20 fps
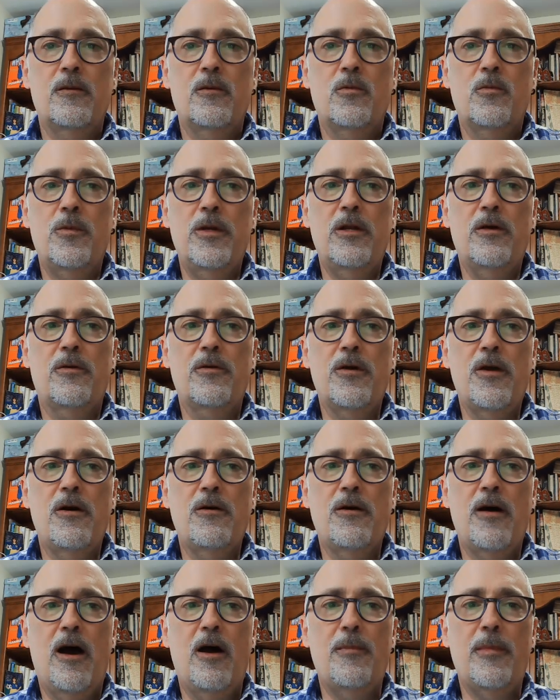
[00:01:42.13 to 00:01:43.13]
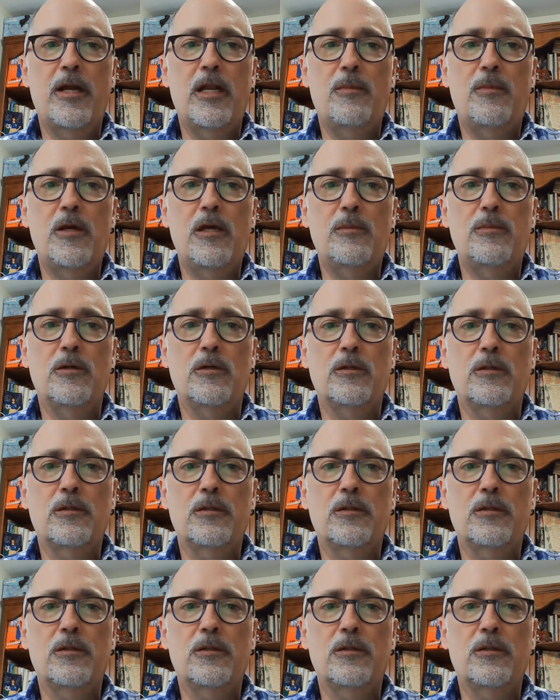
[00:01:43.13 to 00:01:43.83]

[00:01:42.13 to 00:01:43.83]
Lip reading: We don't know how many people,